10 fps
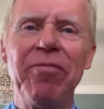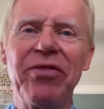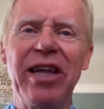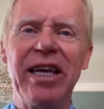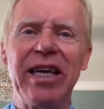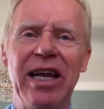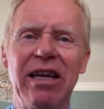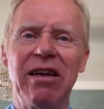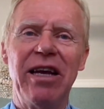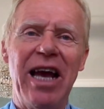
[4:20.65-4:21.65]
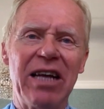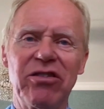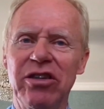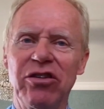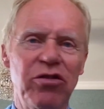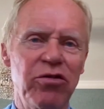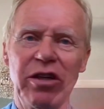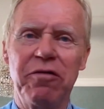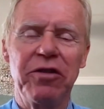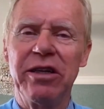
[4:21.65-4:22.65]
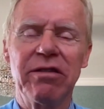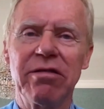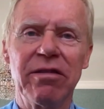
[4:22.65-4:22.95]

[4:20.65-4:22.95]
they can access to different